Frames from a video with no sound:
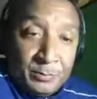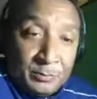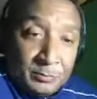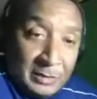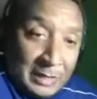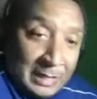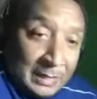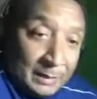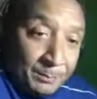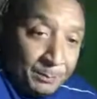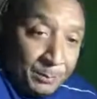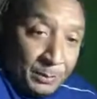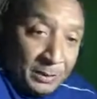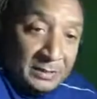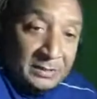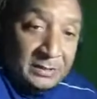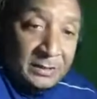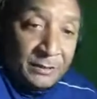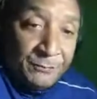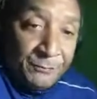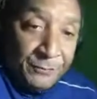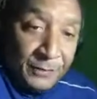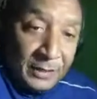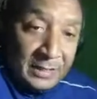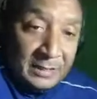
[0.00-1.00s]
try to put his
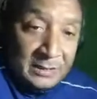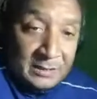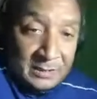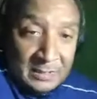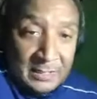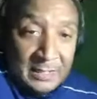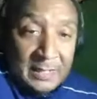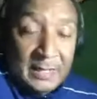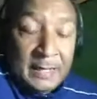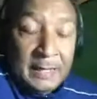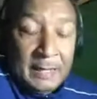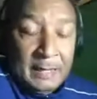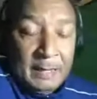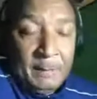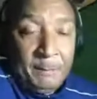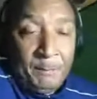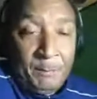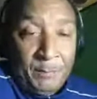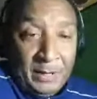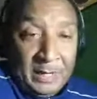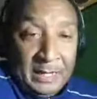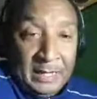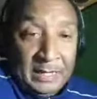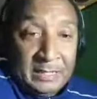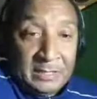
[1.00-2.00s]
defense
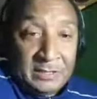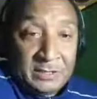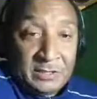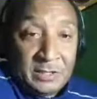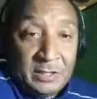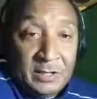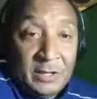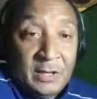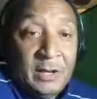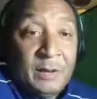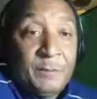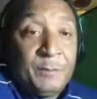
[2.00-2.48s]
in place.